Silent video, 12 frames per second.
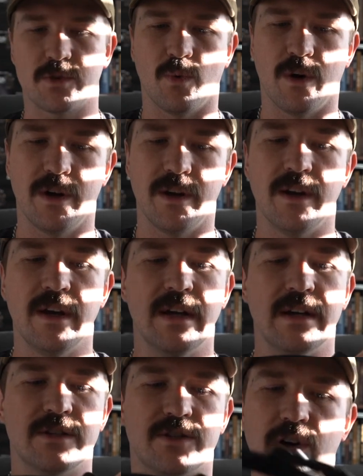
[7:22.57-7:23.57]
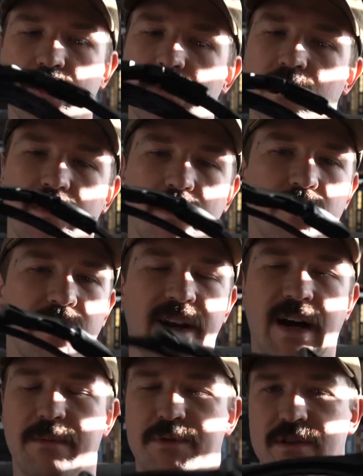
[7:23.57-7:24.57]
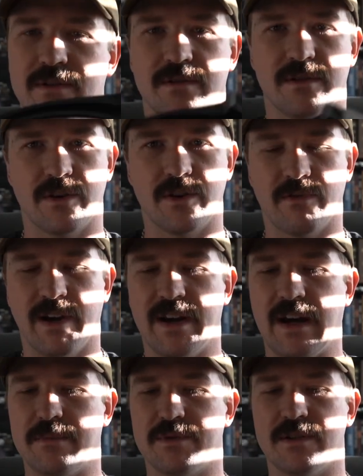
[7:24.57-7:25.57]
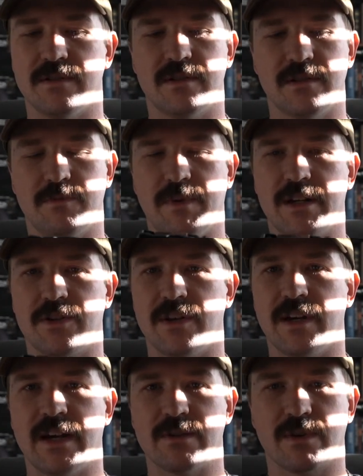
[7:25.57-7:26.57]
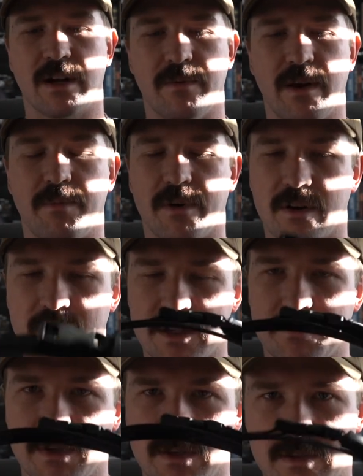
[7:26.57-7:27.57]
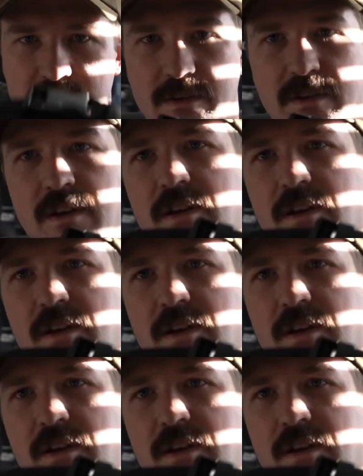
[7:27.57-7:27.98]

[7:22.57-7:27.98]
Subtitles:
one, so great options, especially as we're coming up on Christmas.